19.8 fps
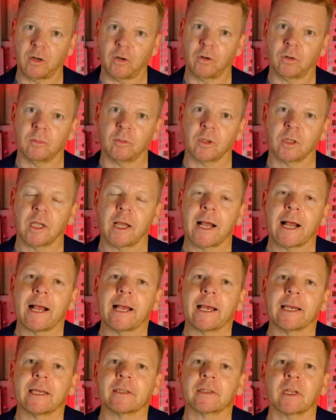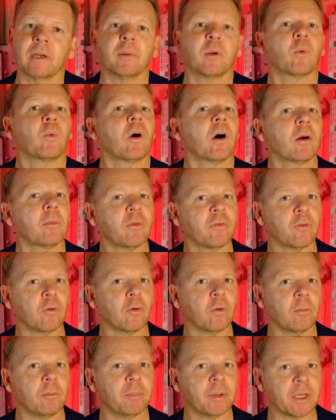of normal, it's going to be a while
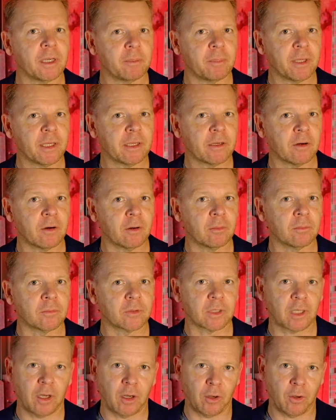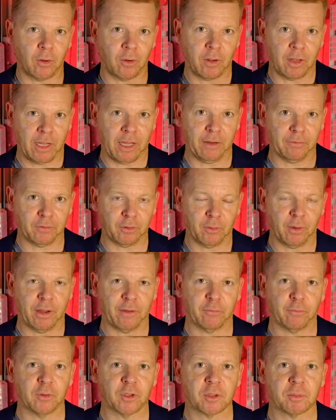before B2B comms go
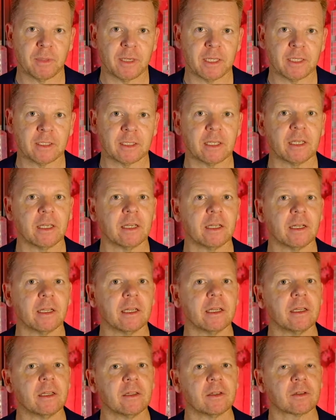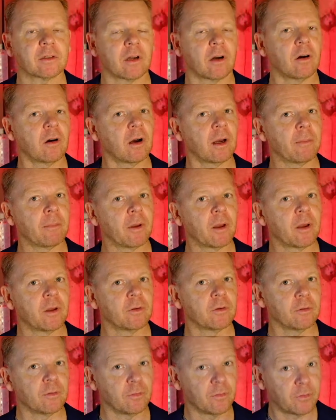F2F, which means it is time
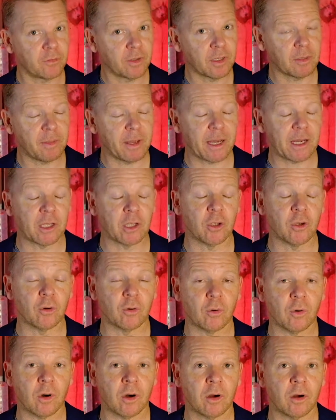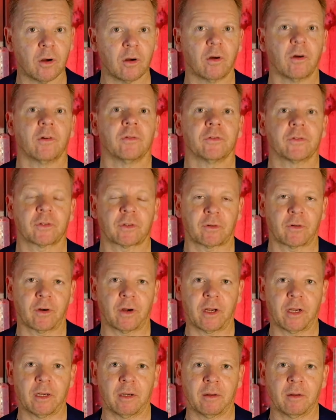to think about your
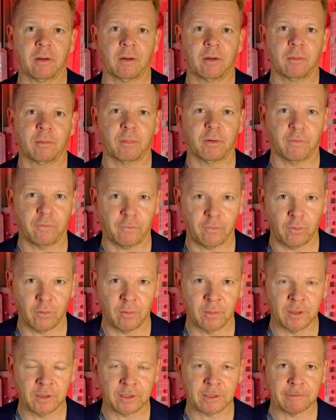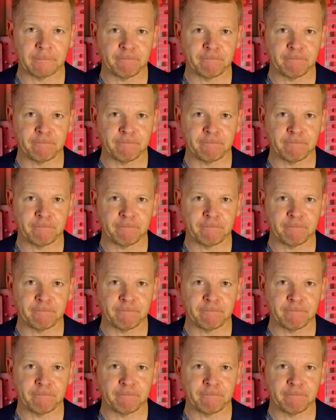on-screen performance.